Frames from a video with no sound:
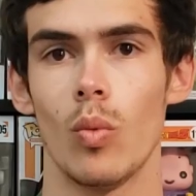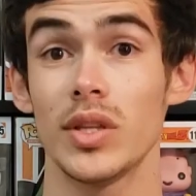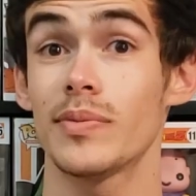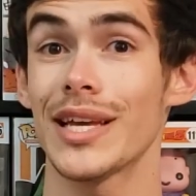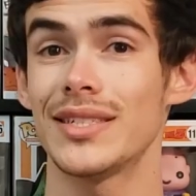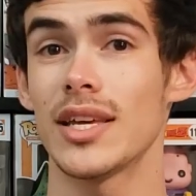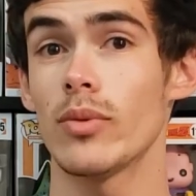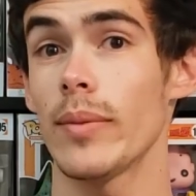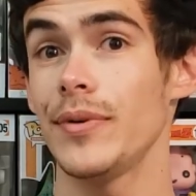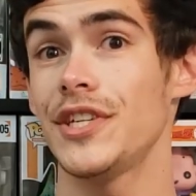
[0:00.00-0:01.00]
What's up guys,
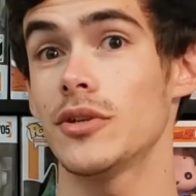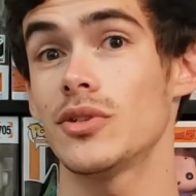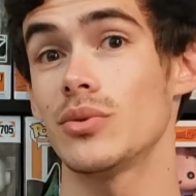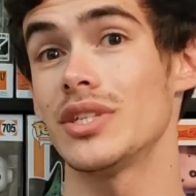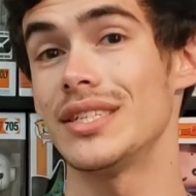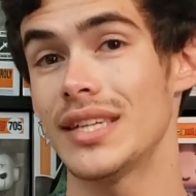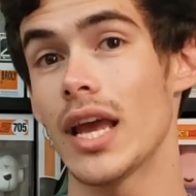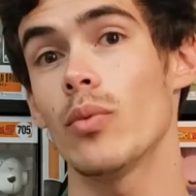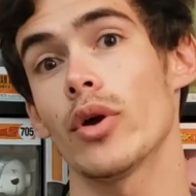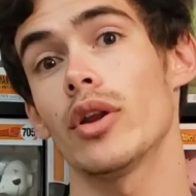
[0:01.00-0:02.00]
SkittleRampage here. So
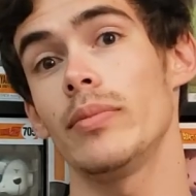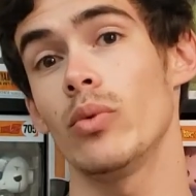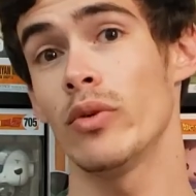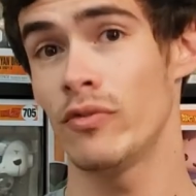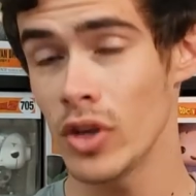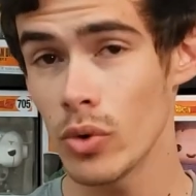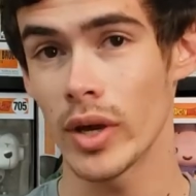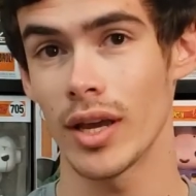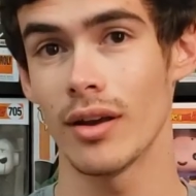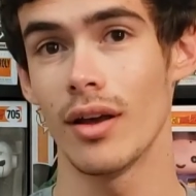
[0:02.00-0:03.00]
today we're going to be
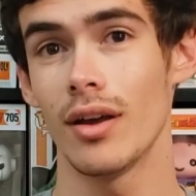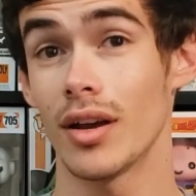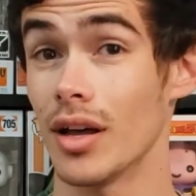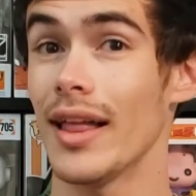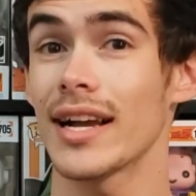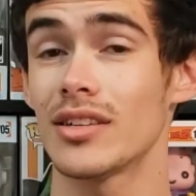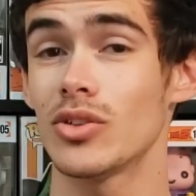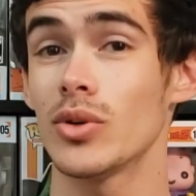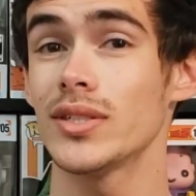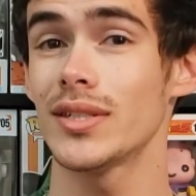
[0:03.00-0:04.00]
reviewing Galactic
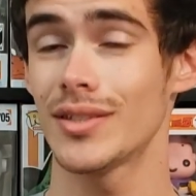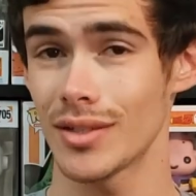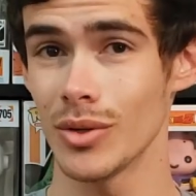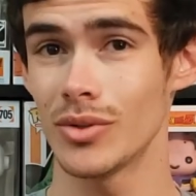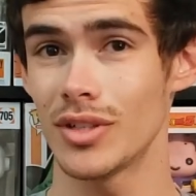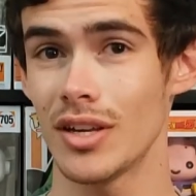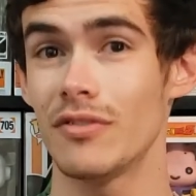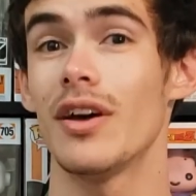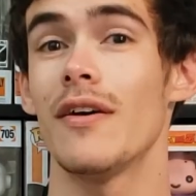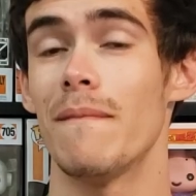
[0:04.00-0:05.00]
Toys
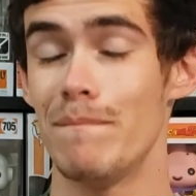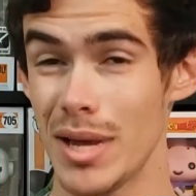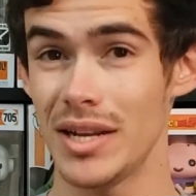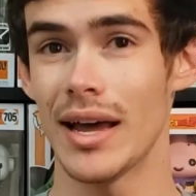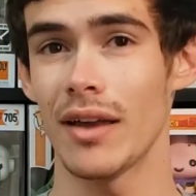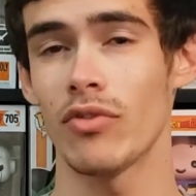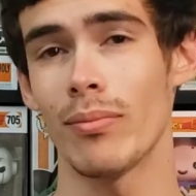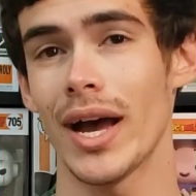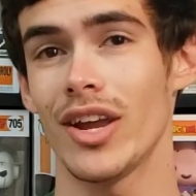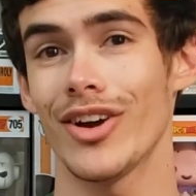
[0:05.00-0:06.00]
exclusive Midnight for
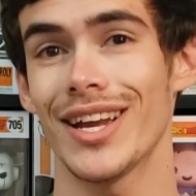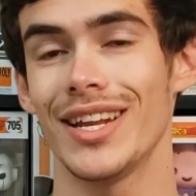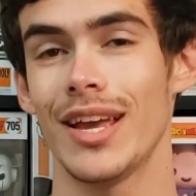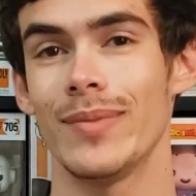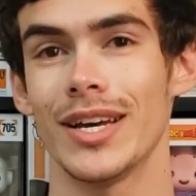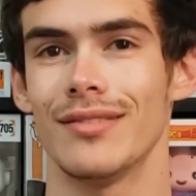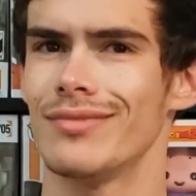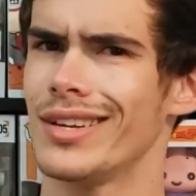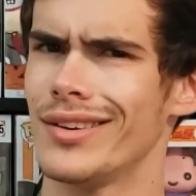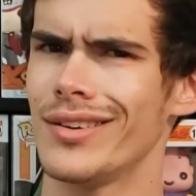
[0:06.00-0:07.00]
My Hero Academia.
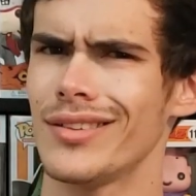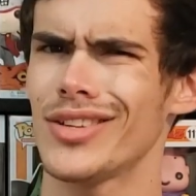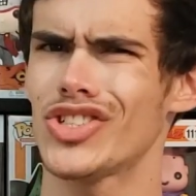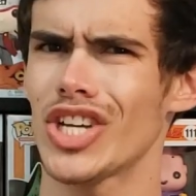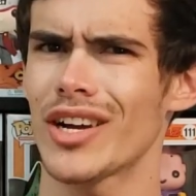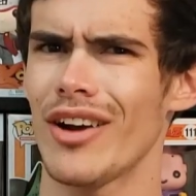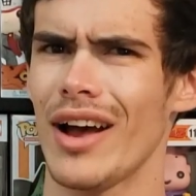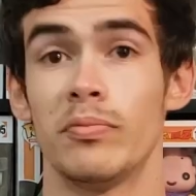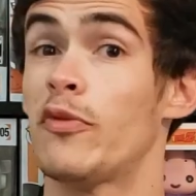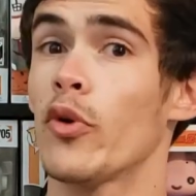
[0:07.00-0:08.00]
Let's check her
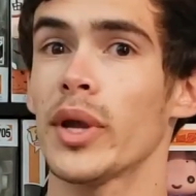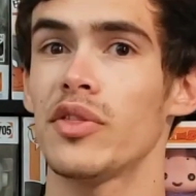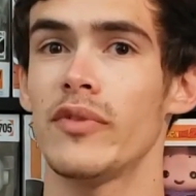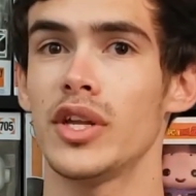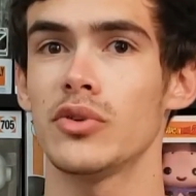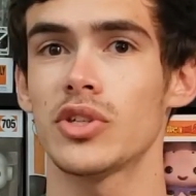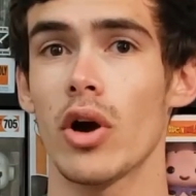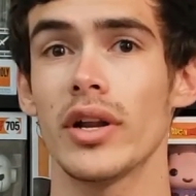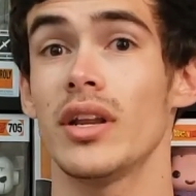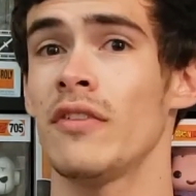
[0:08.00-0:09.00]
out. Before we get the video
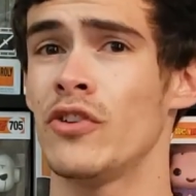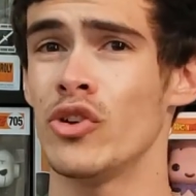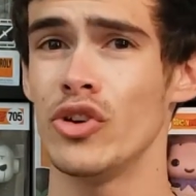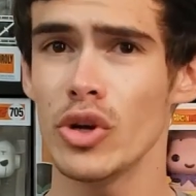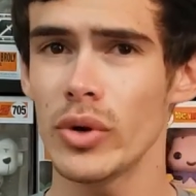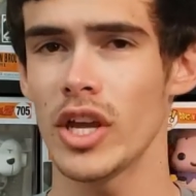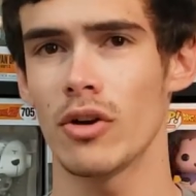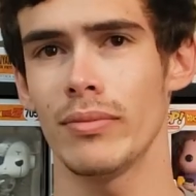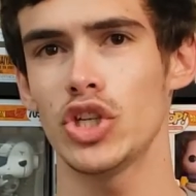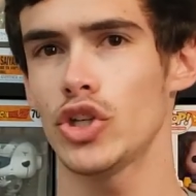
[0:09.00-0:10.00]
started, if you're new
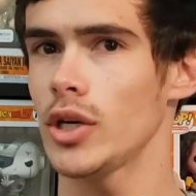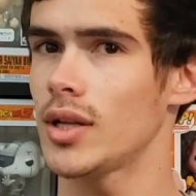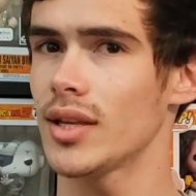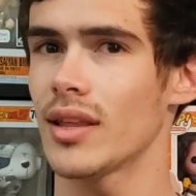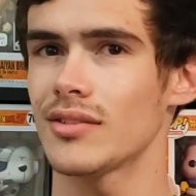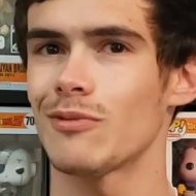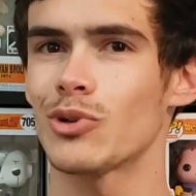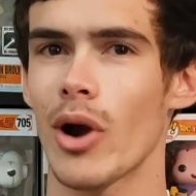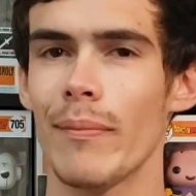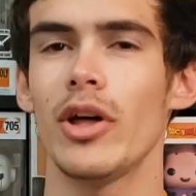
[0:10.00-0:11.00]
here, make sure you click that
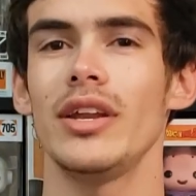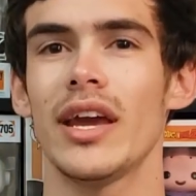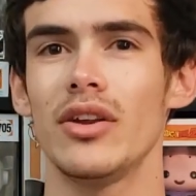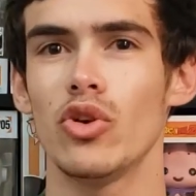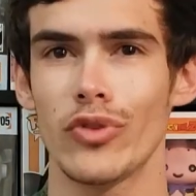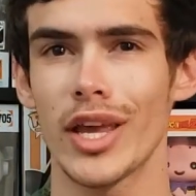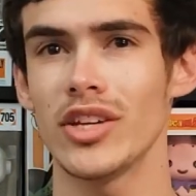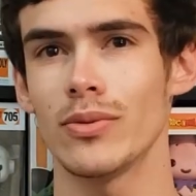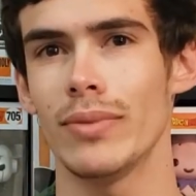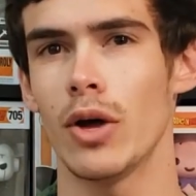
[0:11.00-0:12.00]
subscribe button and
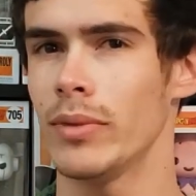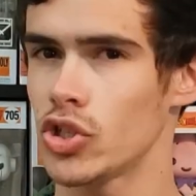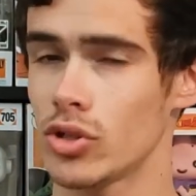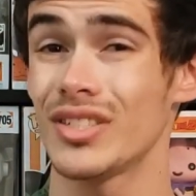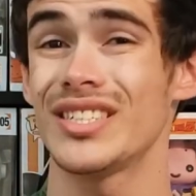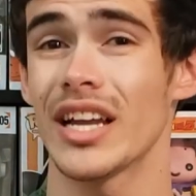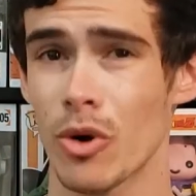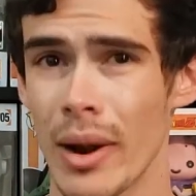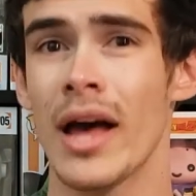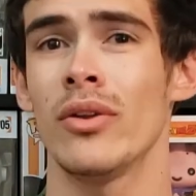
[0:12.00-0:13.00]
notification bell. Make sure to stick
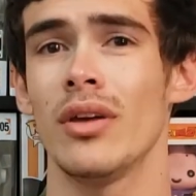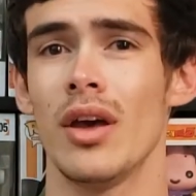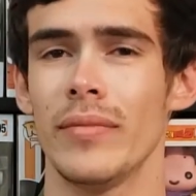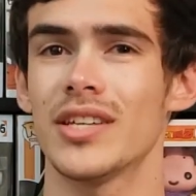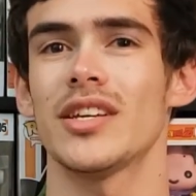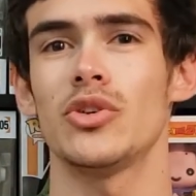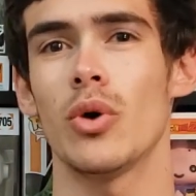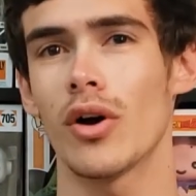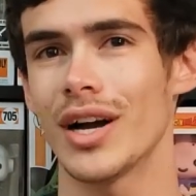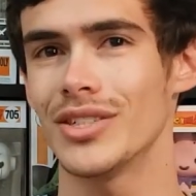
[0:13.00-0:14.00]
around because I do
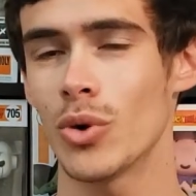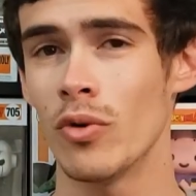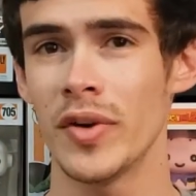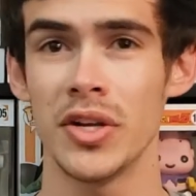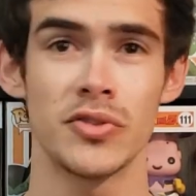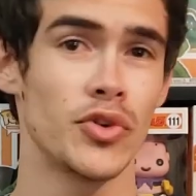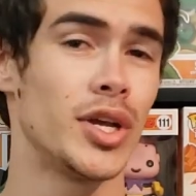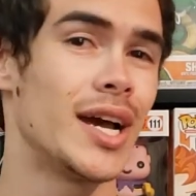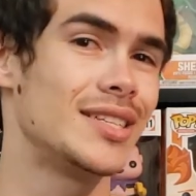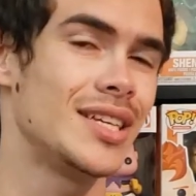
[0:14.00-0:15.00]
all kinds of cool videos for
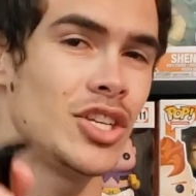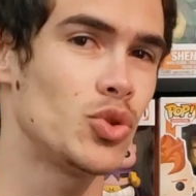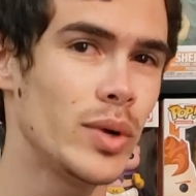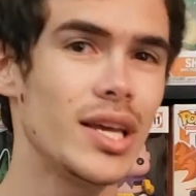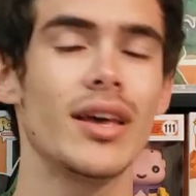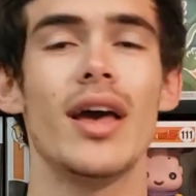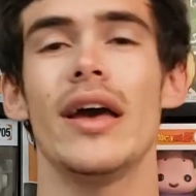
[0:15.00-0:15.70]
you guys each week,